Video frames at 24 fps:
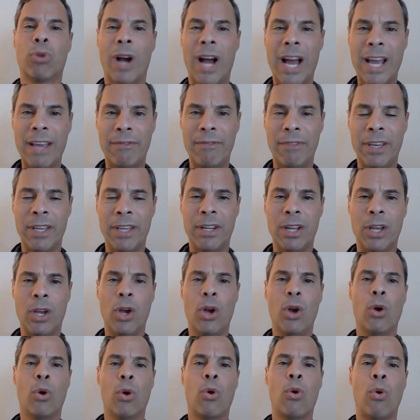private,
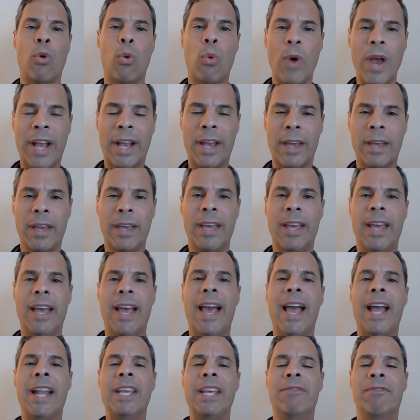quick,
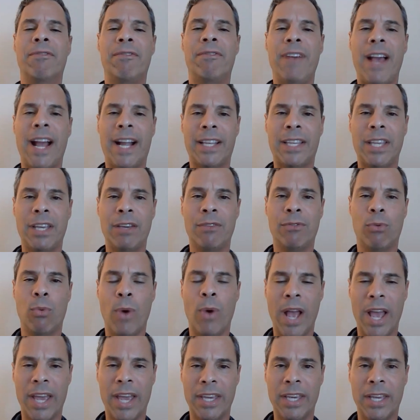and effective
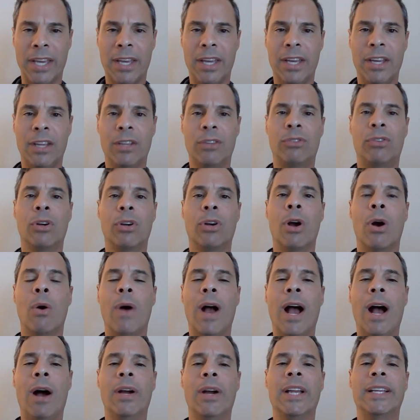way to
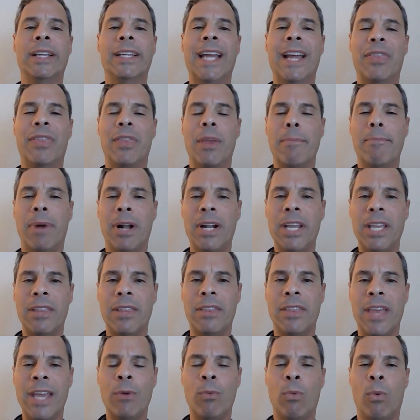go out and get the
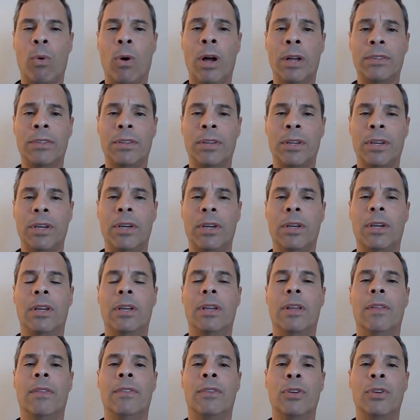money they want
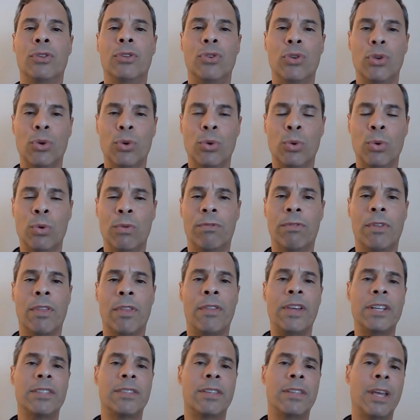to do for
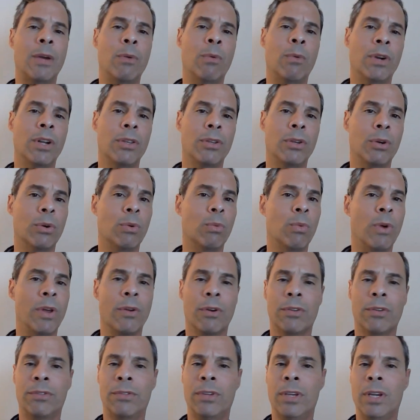the things that they want to do,
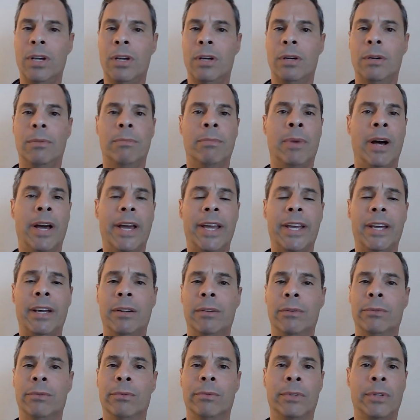whether it's
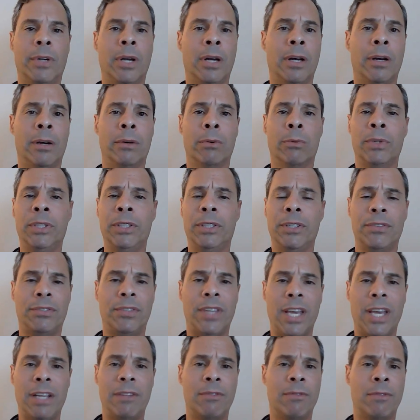buying uh, real
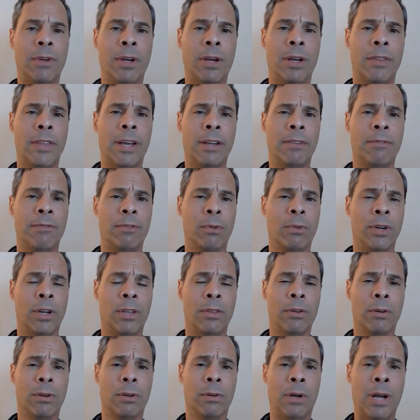estate uh, that for
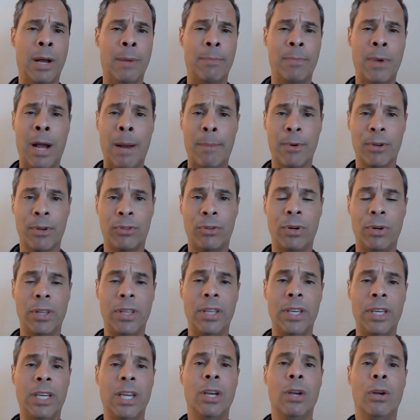another op
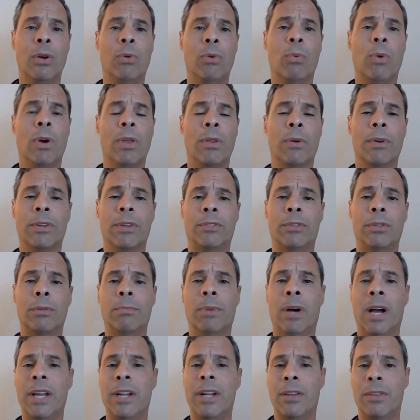opportunity, whether it's
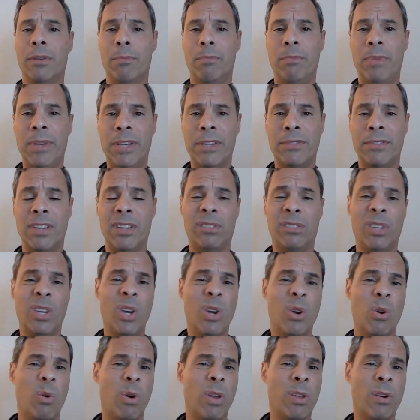to buy another business,
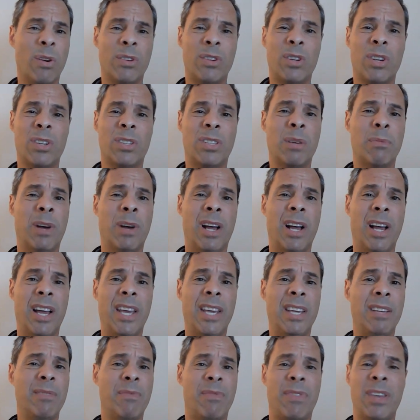whether it's just to
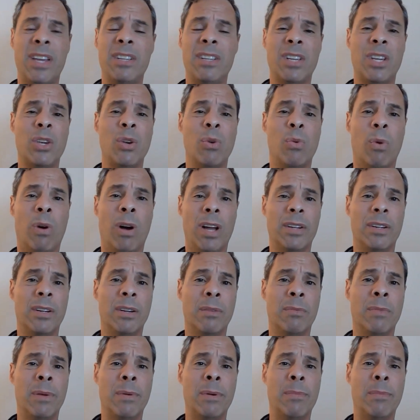buy things that you
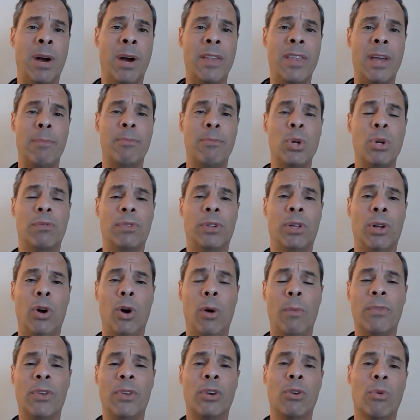want, maybe buy that beautiful
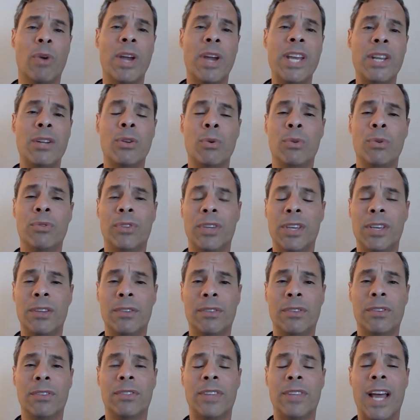home. The great news
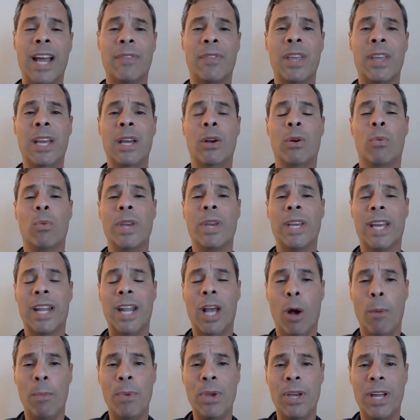is is that we
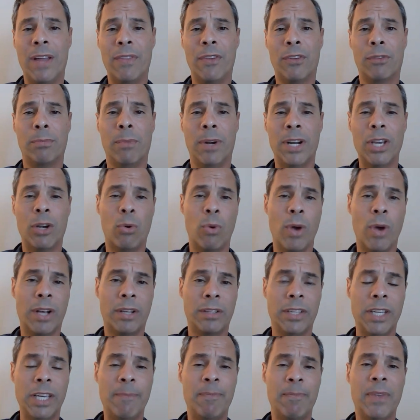can help you get this money
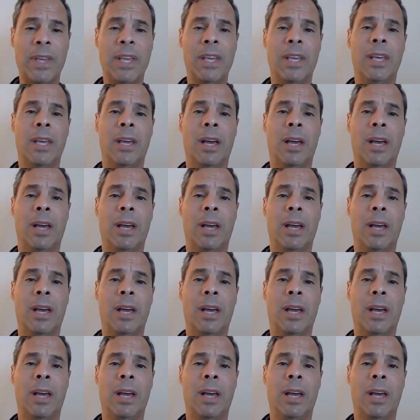quickly.